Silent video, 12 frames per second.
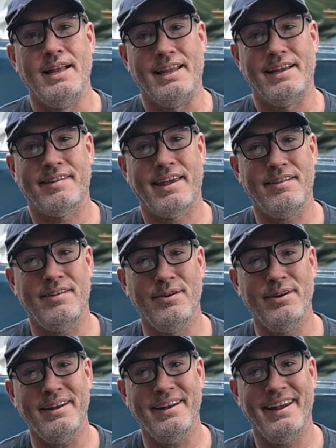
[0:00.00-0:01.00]
let's get
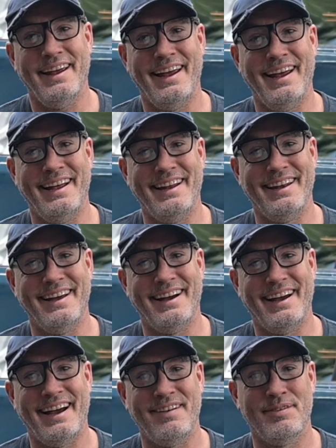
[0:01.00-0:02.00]
to it and
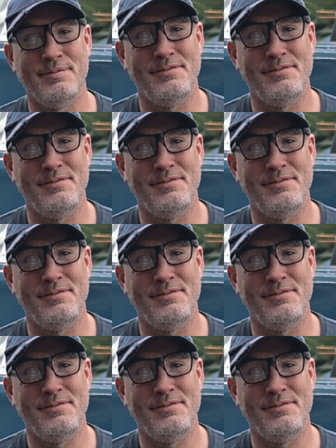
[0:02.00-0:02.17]
have some